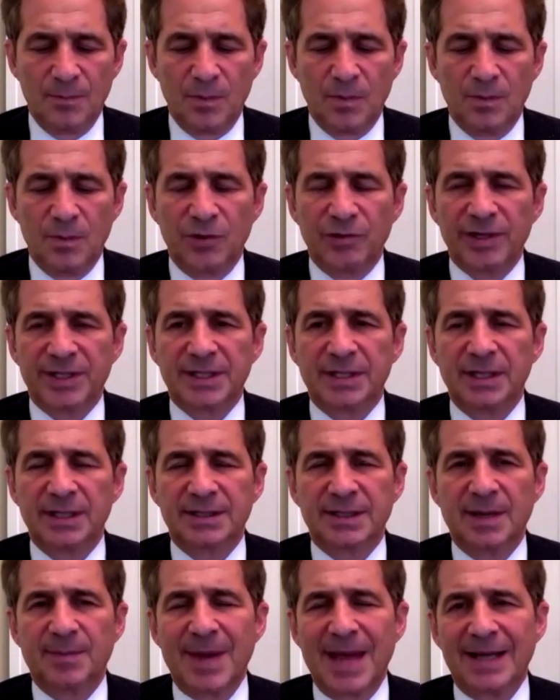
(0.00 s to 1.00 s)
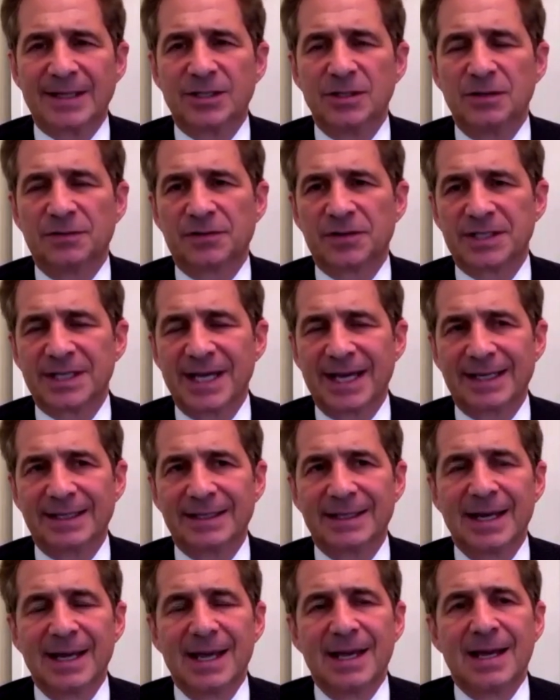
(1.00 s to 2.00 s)
Maritza, let's get back to you for a second.
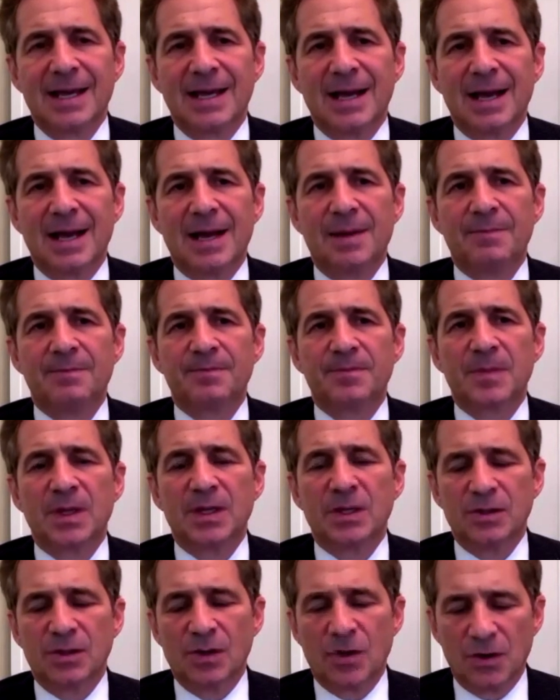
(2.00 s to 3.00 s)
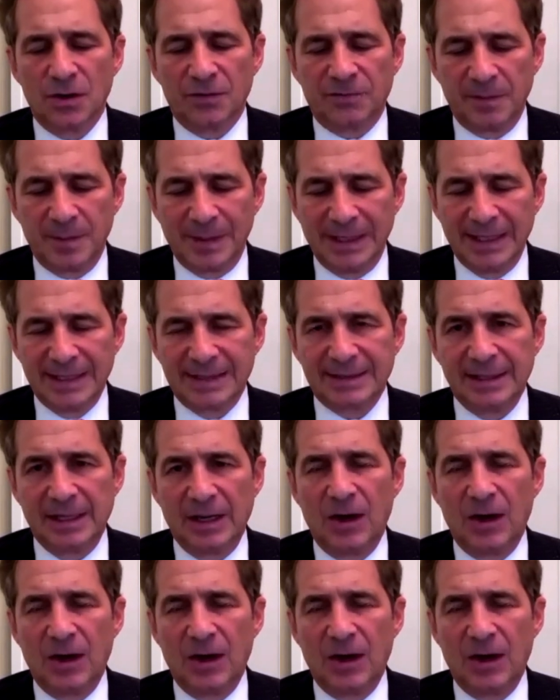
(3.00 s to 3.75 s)
Um, you, you, heard from Alyssa.